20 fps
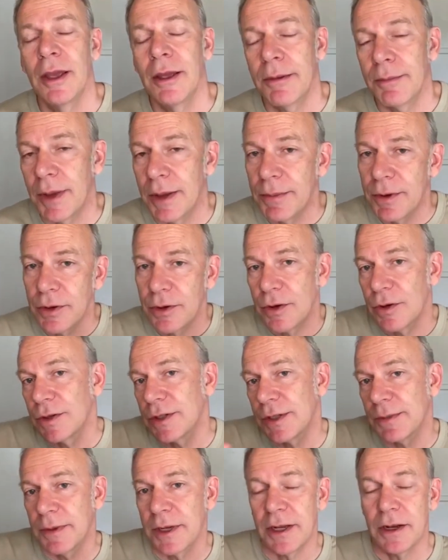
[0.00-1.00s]
Maybe you do
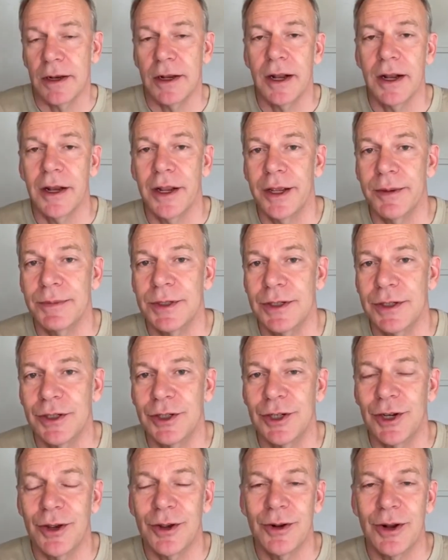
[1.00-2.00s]
some little clips to
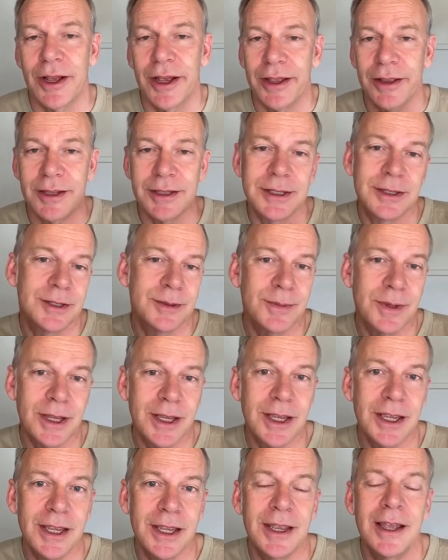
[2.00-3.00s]
show, like, this is
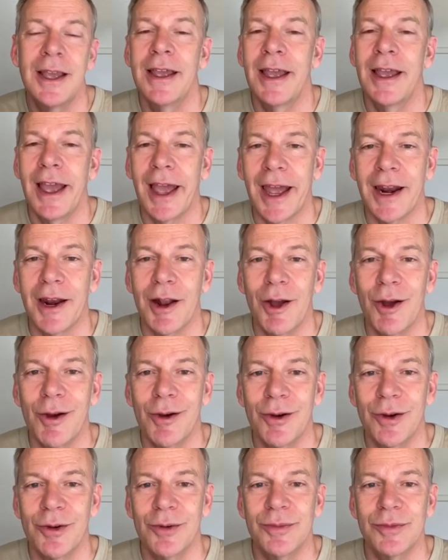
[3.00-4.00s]
me at
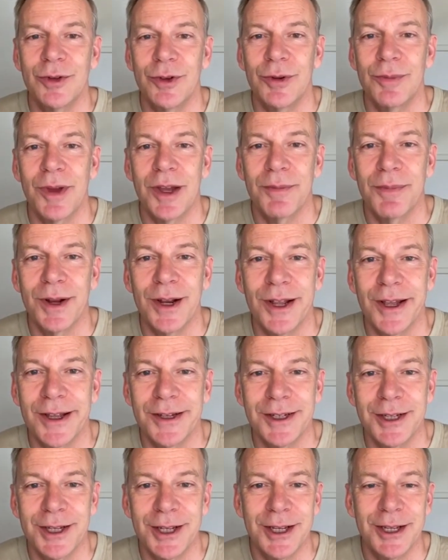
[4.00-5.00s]
home doing my
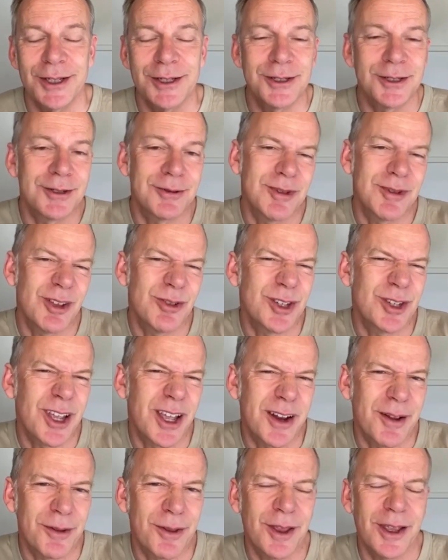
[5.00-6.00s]
Pilates, those
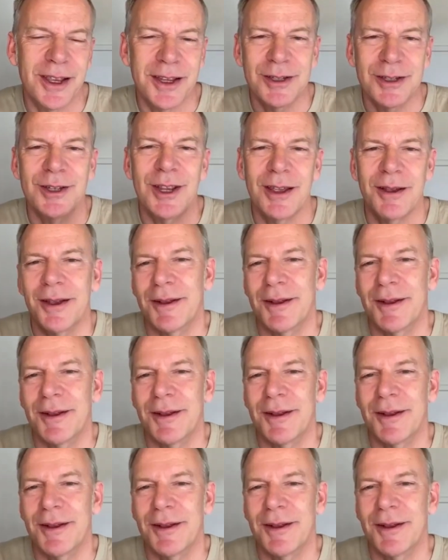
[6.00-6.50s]
kind of things.